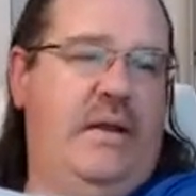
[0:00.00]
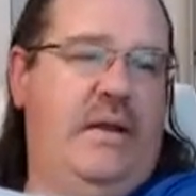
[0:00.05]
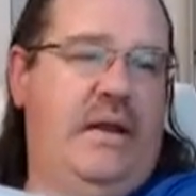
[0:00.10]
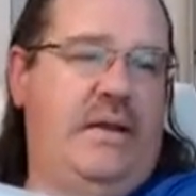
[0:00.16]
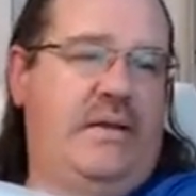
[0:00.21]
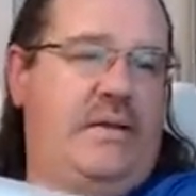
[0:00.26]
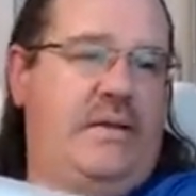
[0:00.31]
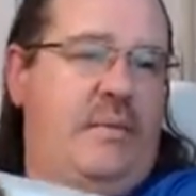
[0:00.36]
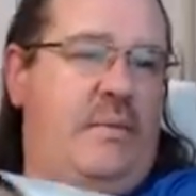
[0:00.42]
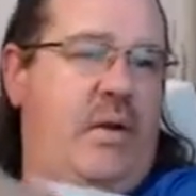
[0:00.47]

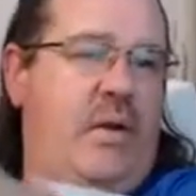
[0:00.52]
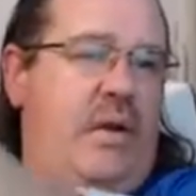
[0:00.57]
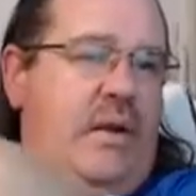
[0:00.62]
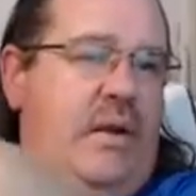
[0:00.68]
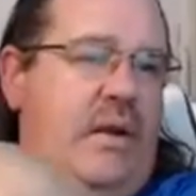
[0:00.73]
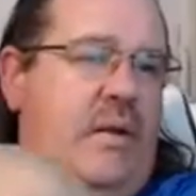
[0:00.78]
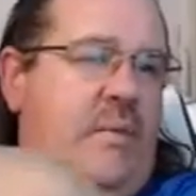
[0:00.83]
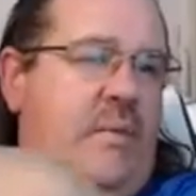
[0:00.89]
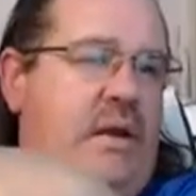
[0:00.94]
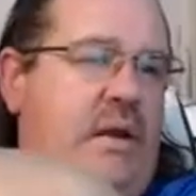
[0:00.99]
that's the part
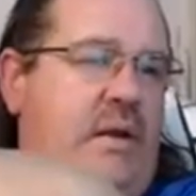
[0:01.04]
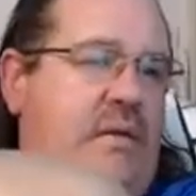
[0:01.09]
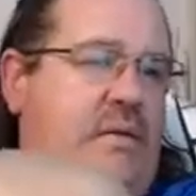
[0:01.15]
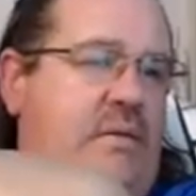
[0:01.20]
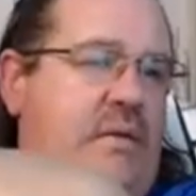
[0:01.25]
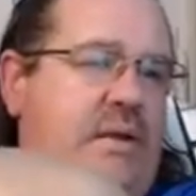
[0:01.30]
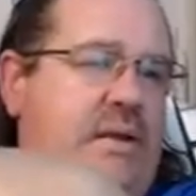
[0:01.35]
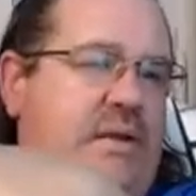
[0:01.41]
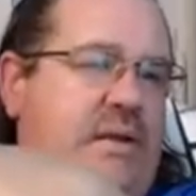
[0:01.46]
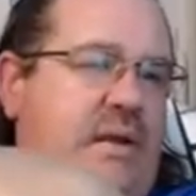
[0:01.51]
down by the
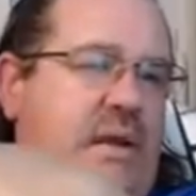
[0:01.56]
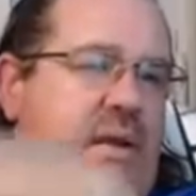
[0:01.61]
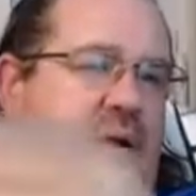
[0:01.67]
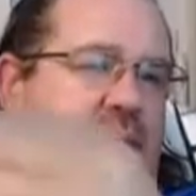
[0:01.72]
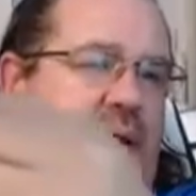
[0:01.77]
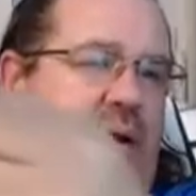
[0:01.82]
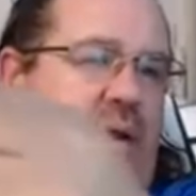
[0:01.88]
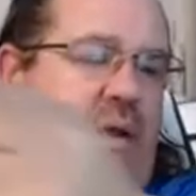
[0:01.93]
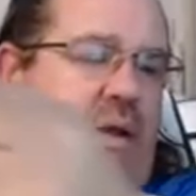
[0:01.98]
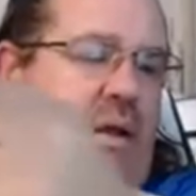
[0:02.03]
wrist there.